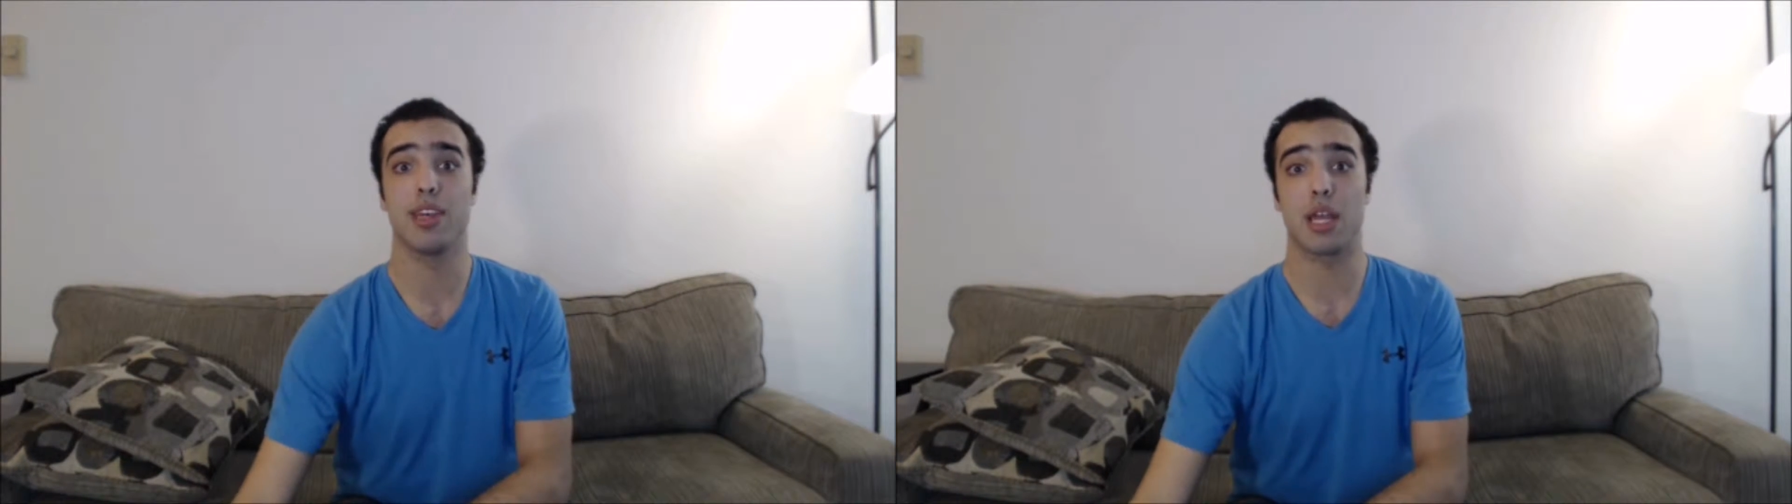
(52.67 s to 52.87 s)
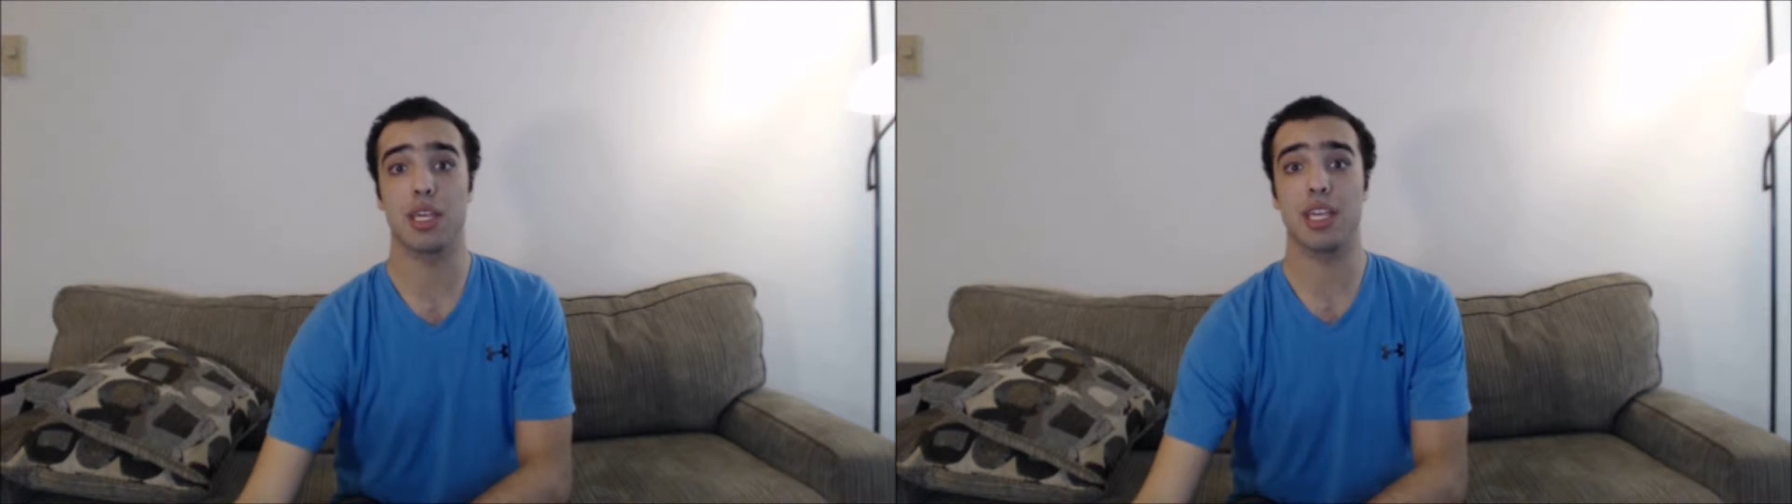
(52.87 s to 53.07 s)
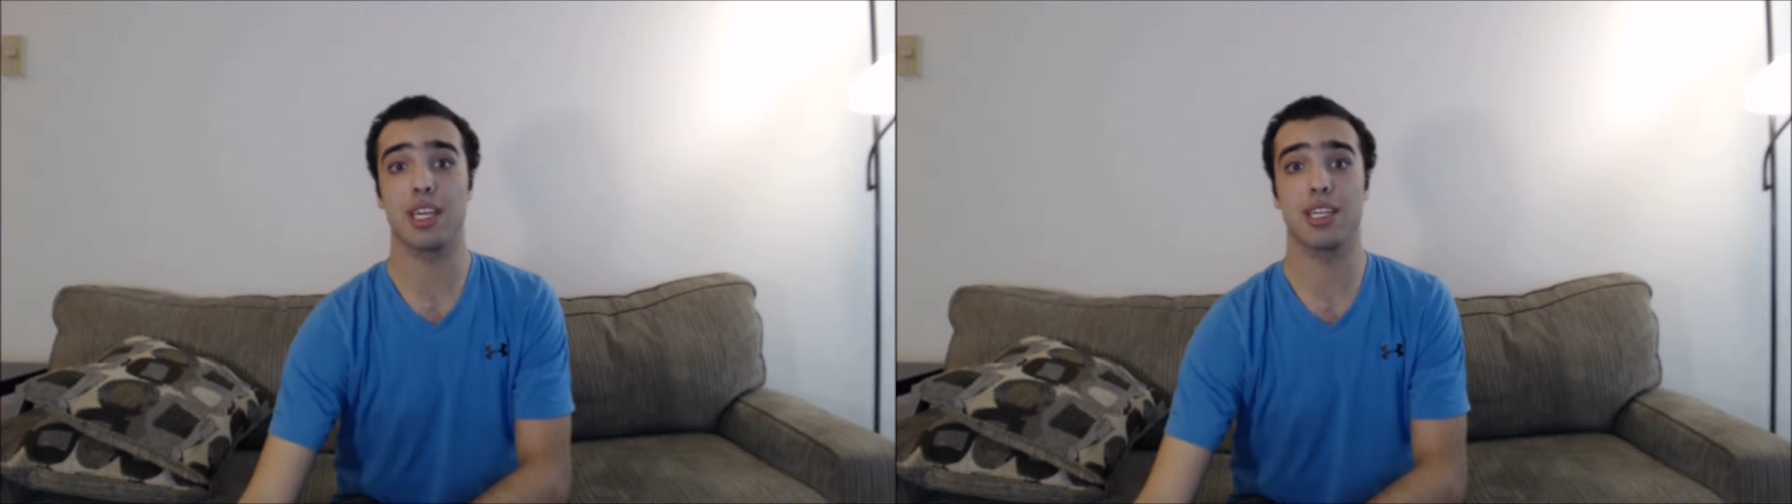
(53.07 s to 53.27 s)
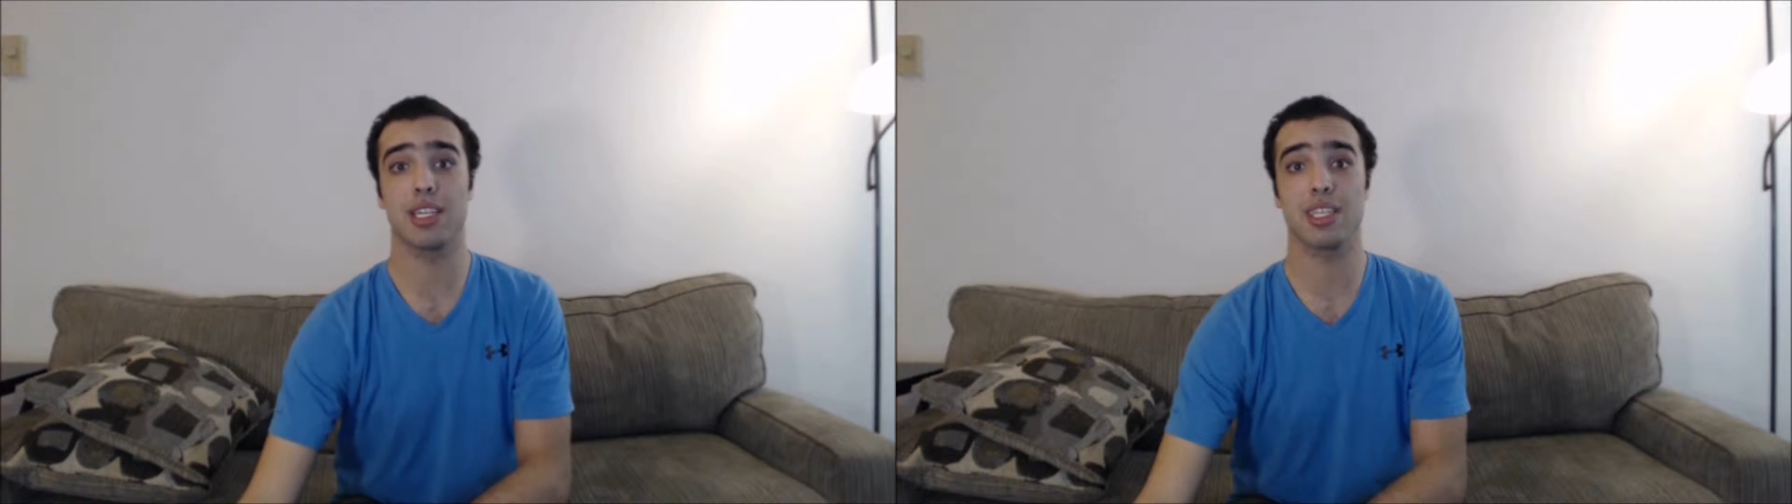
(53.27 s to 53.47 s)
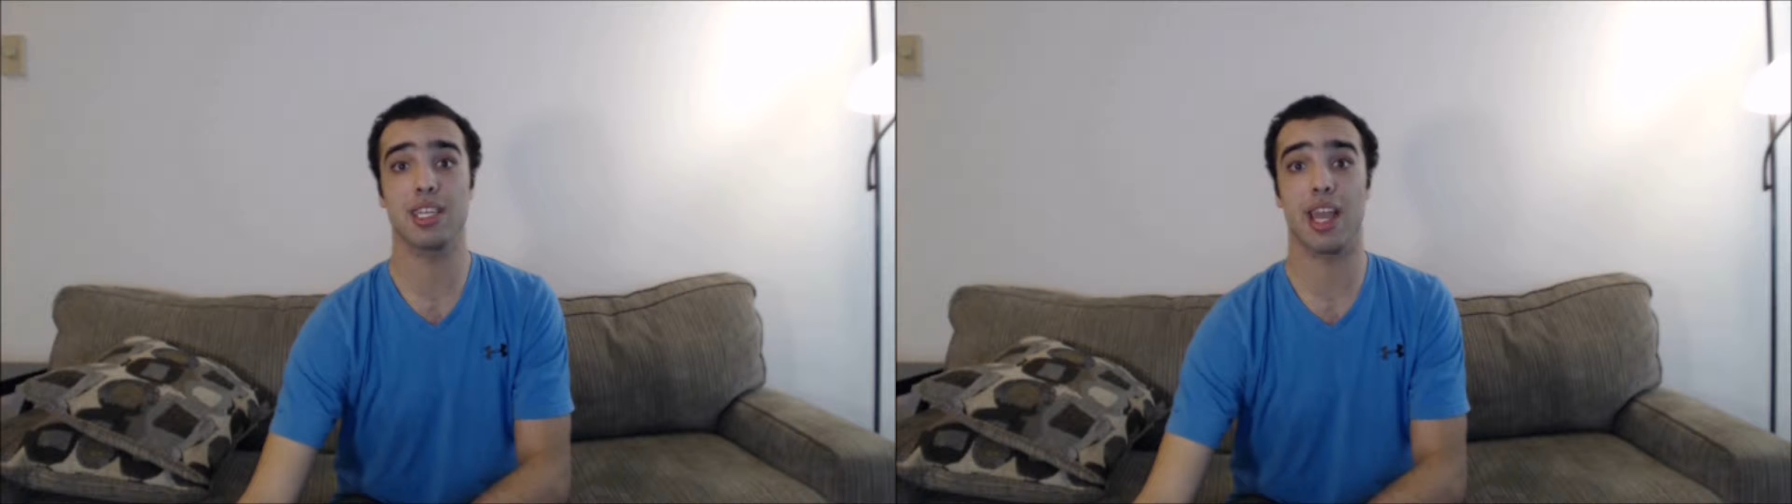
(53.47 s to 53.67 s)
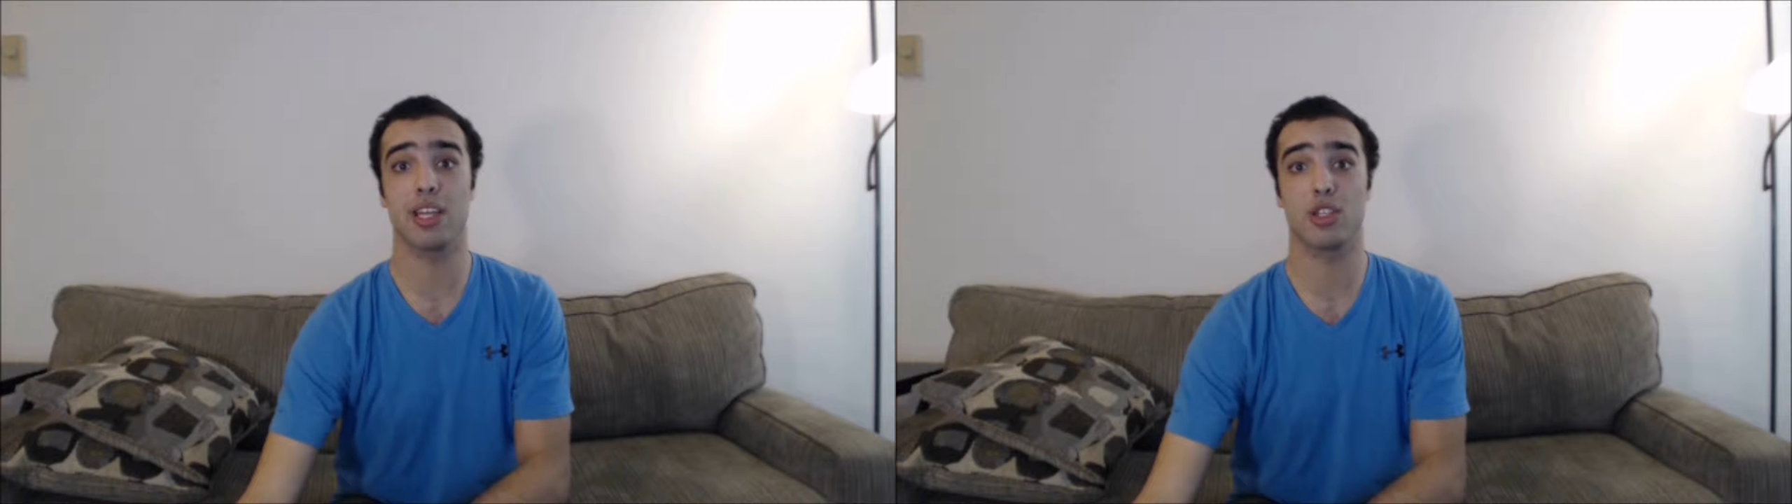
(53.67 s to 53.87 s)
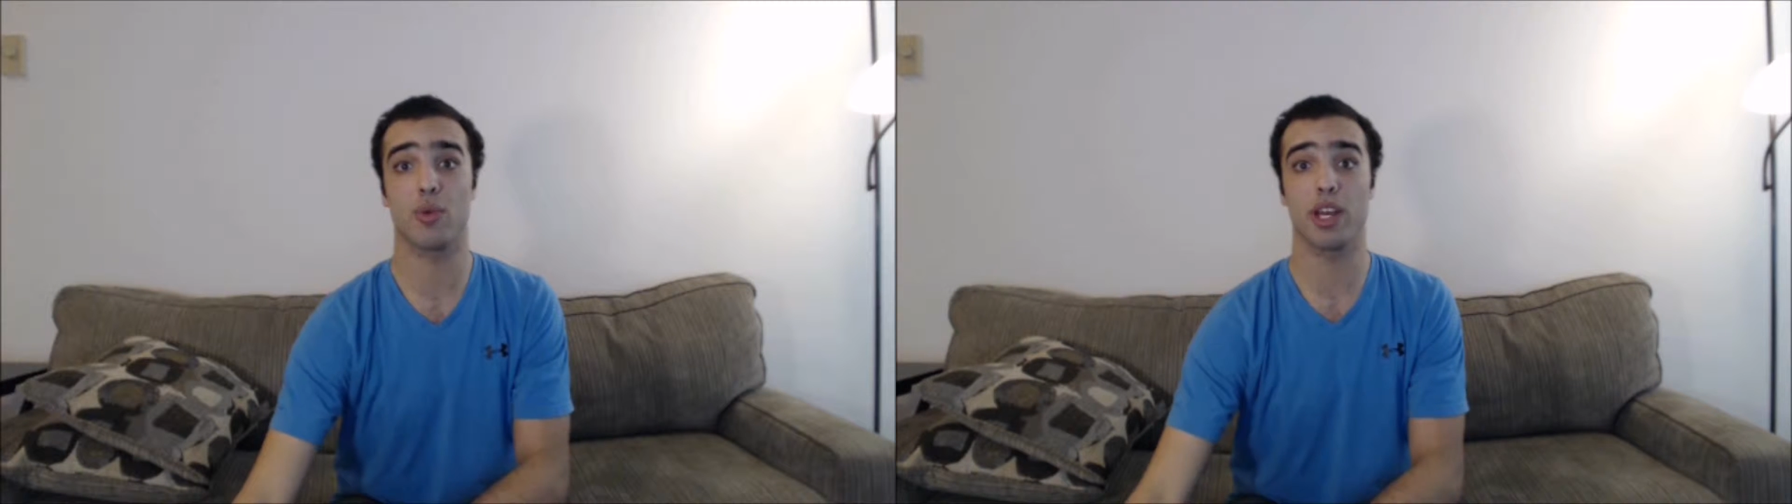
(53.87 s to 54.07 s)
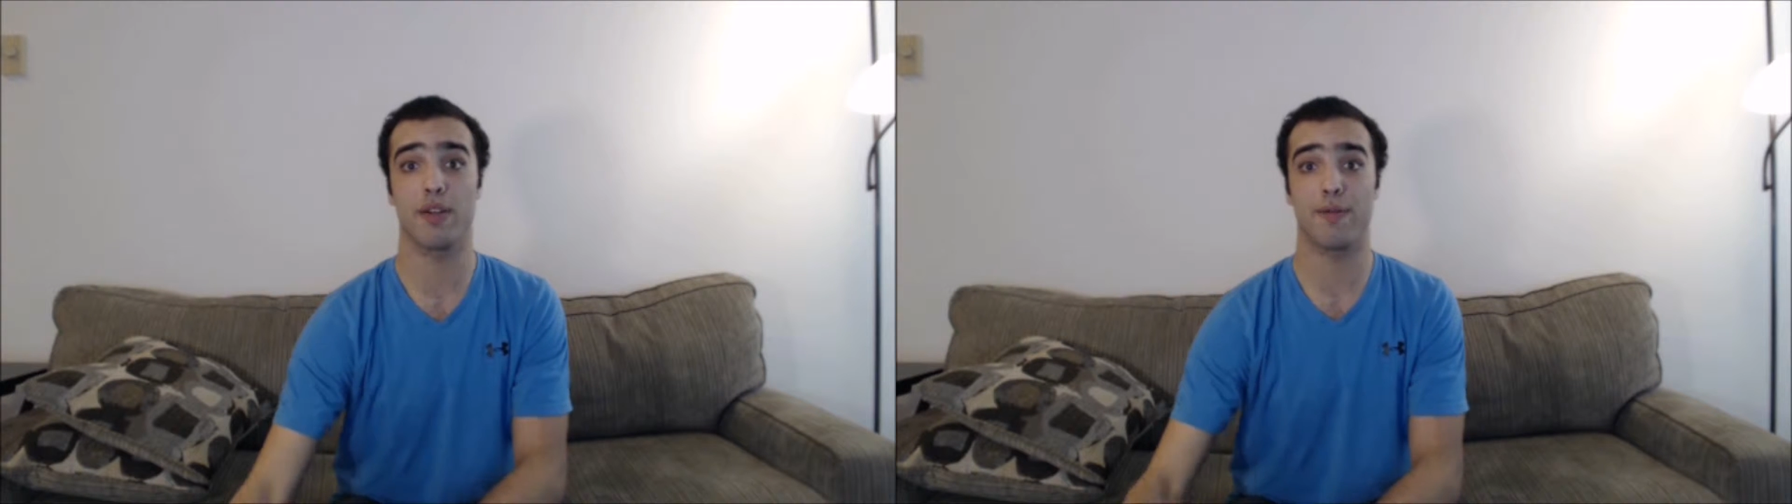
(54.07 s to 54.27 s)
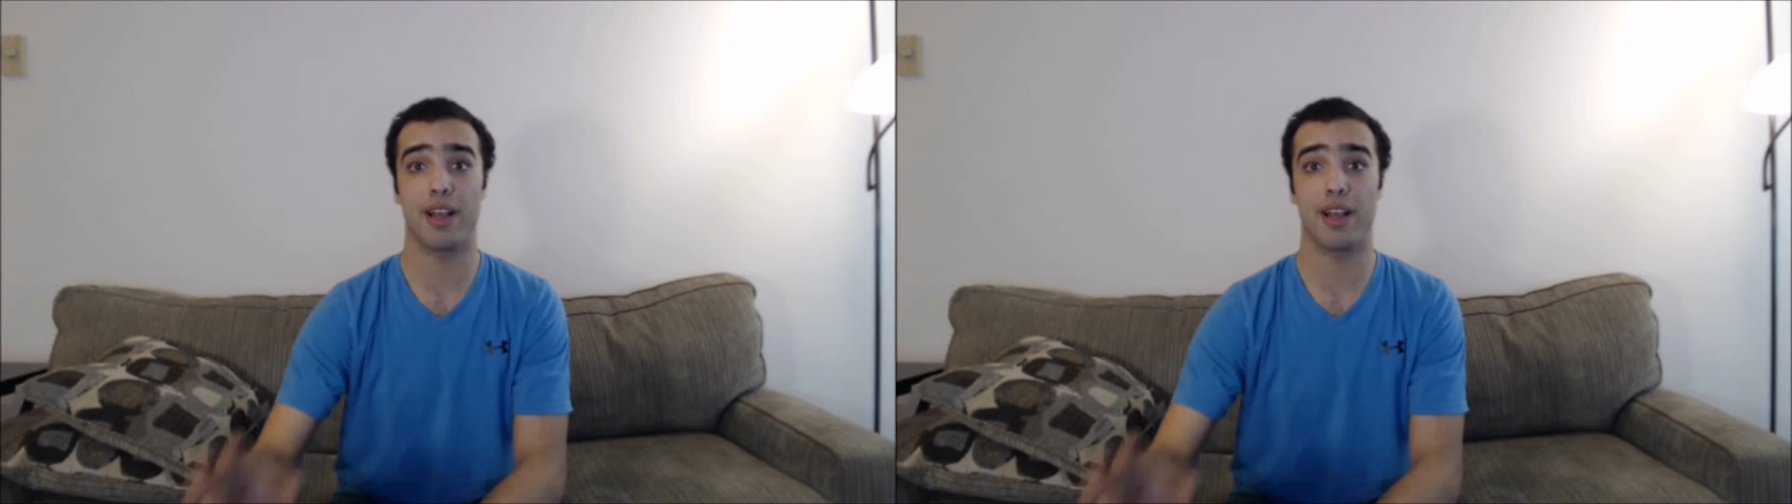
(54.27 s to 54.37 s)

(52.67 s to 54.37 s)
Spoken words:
Nothing can disengage a reader